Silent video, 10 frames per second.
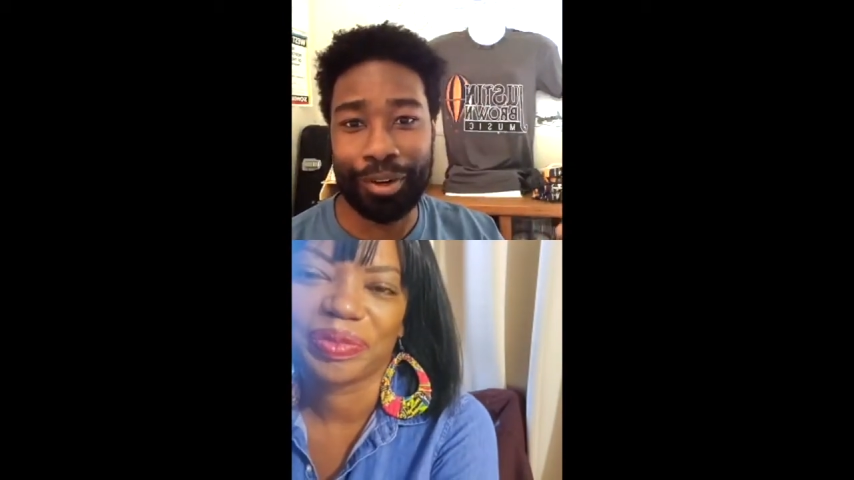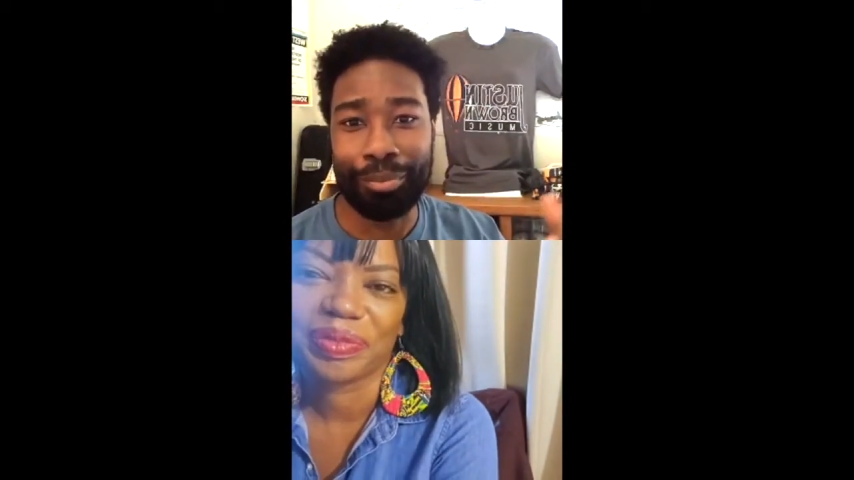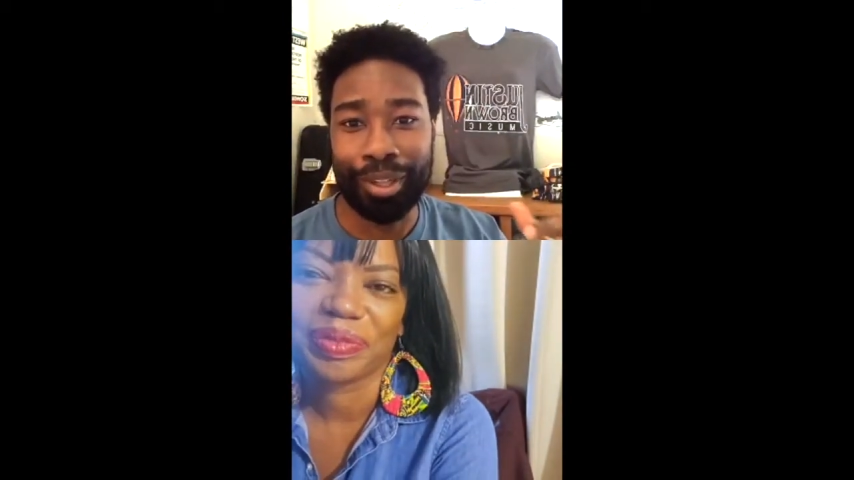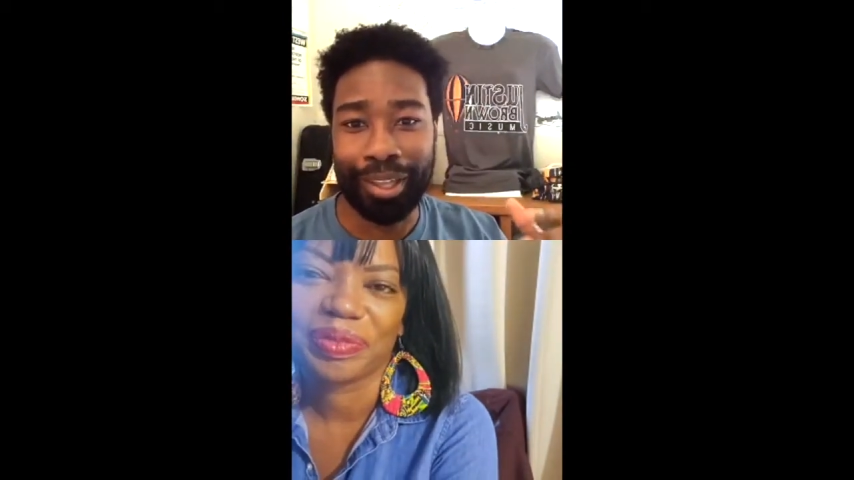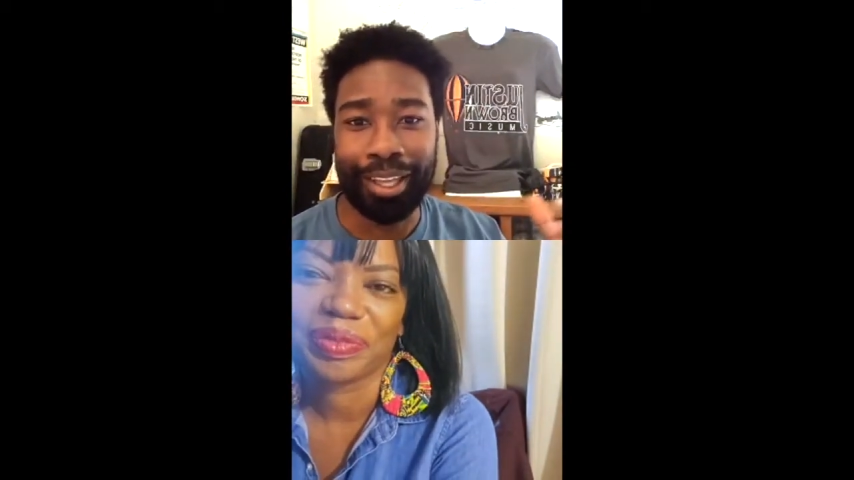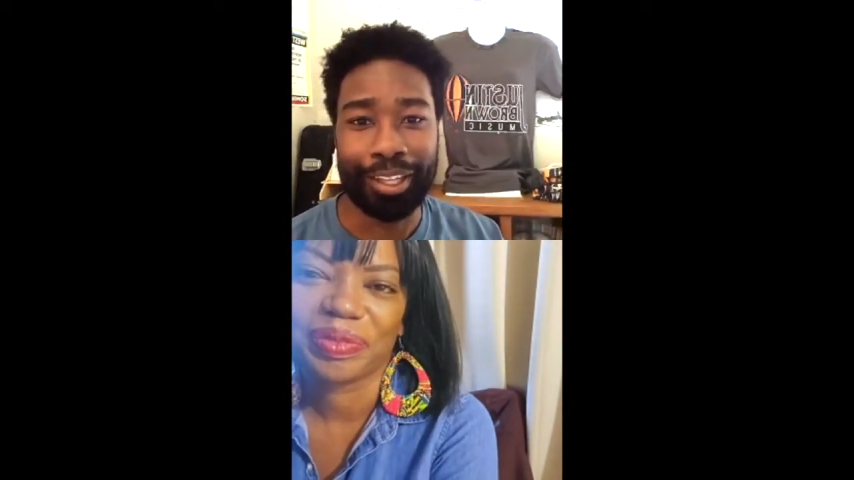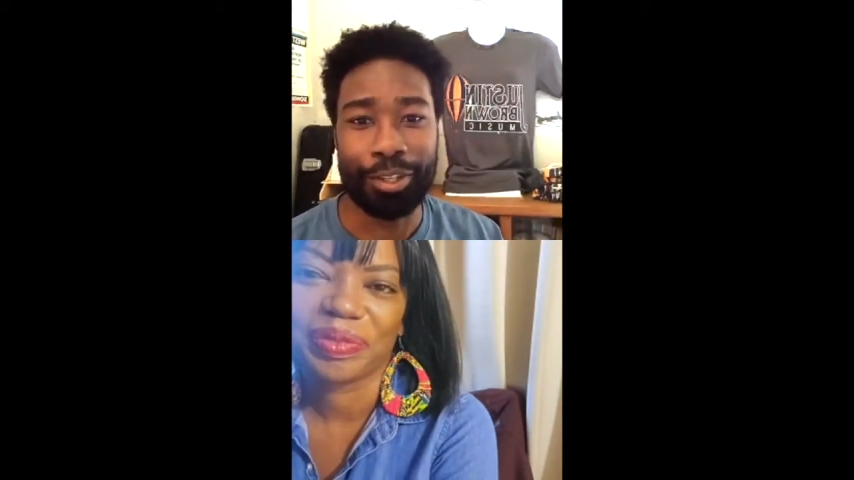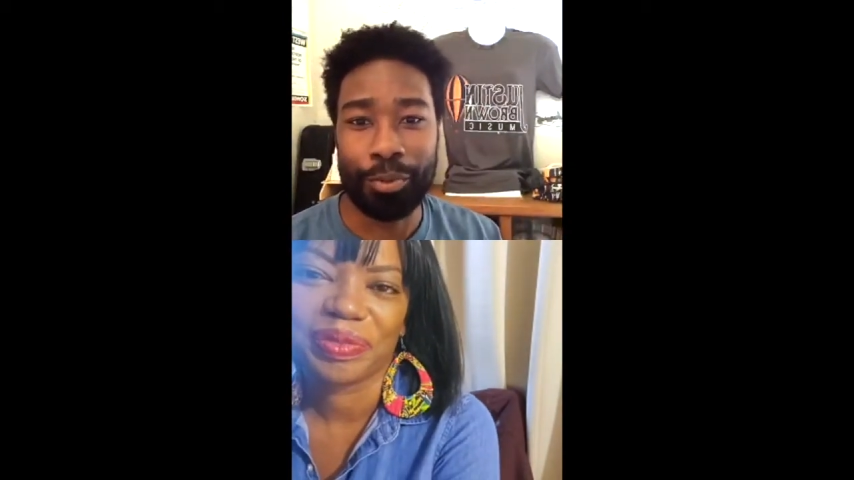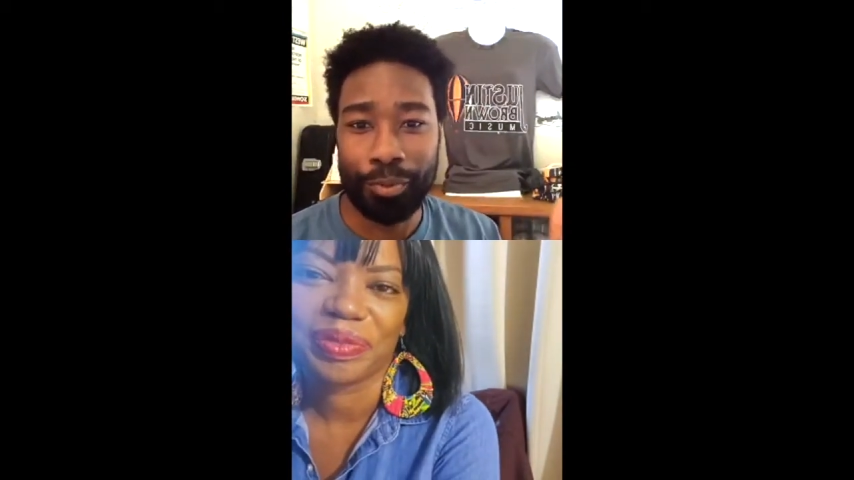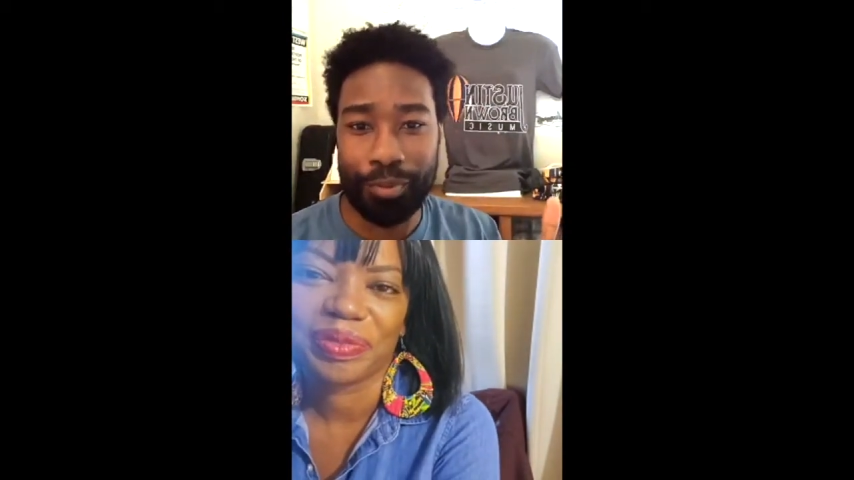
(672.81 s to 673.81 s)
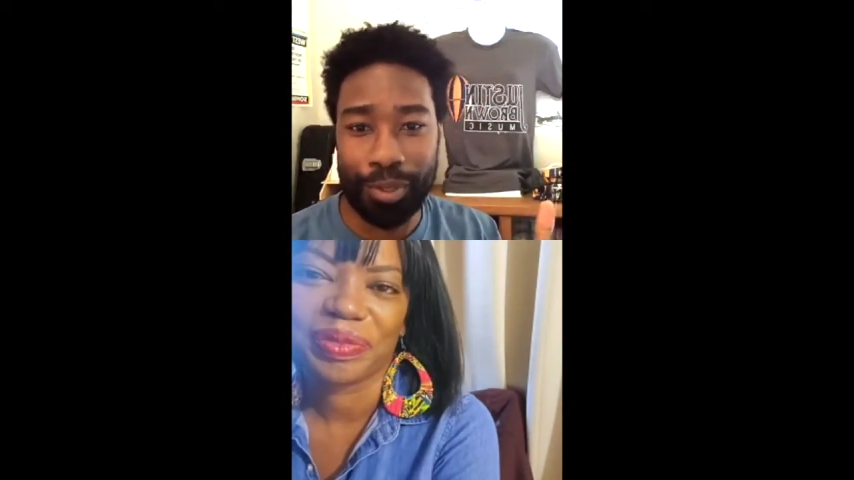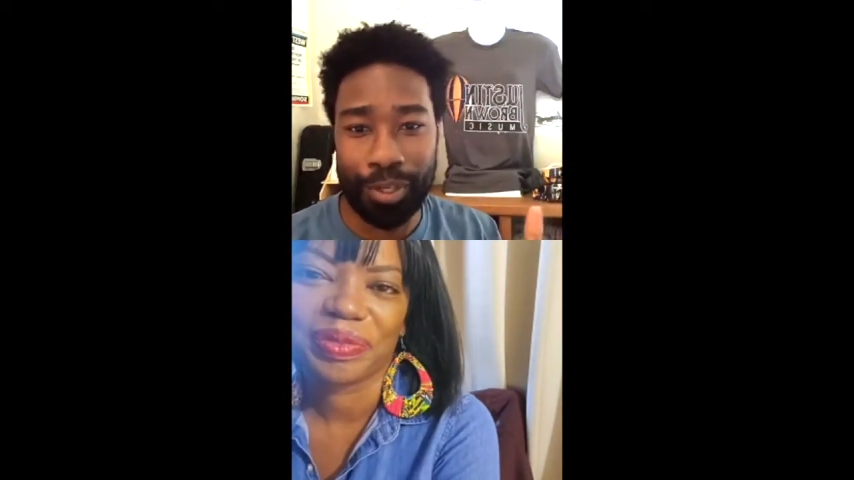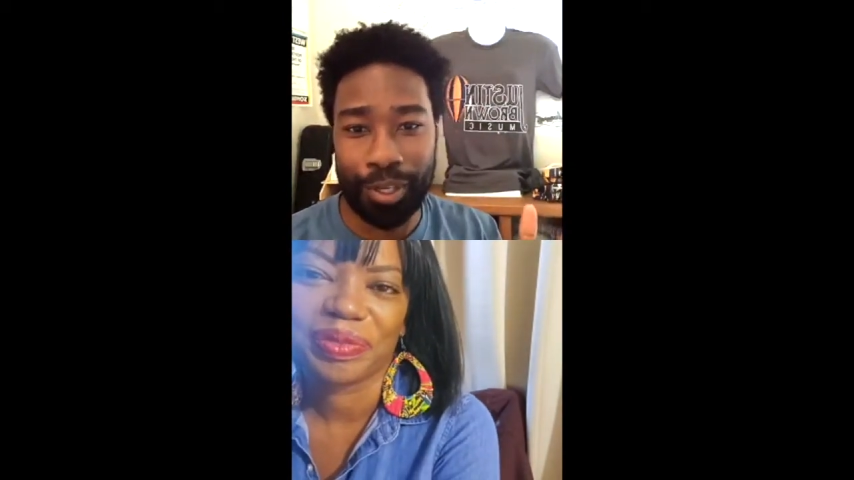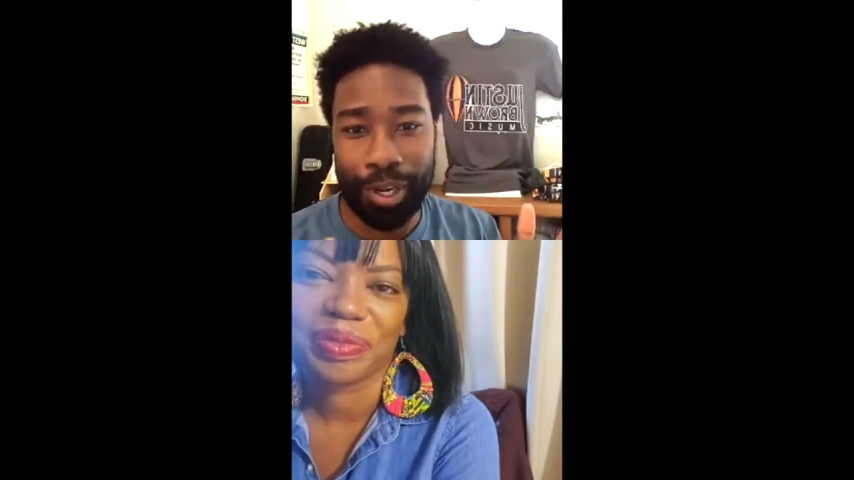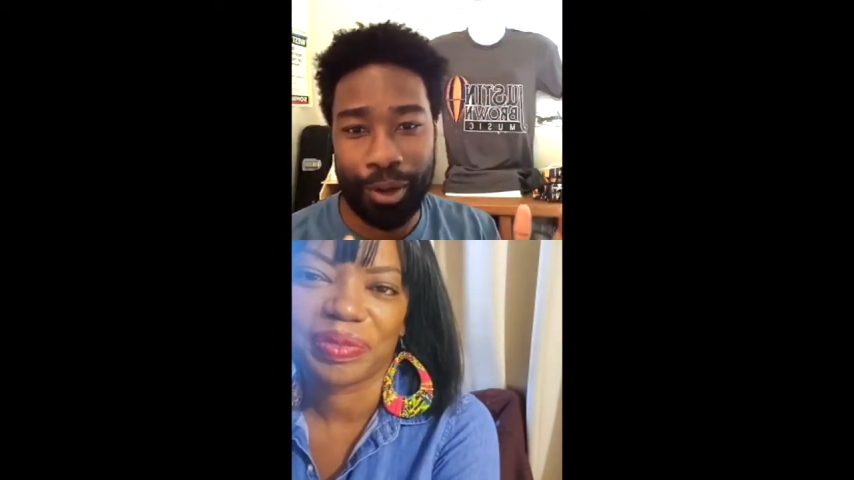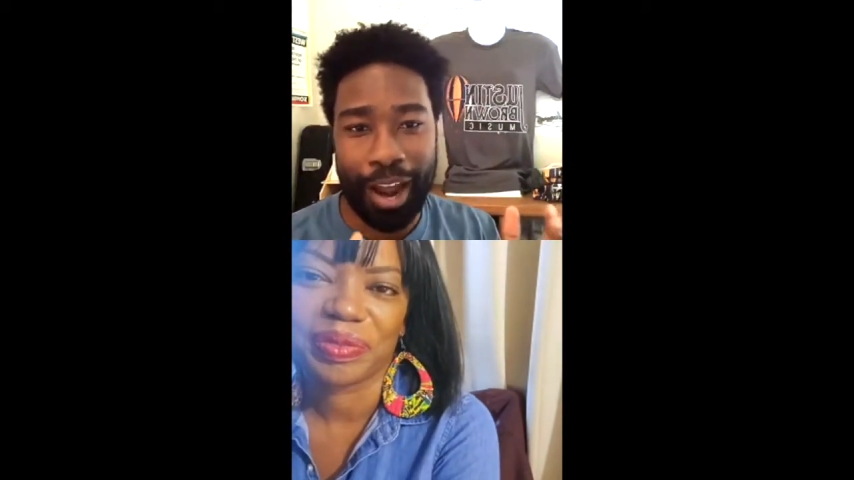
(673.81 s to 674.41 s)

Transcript: But like, you you know,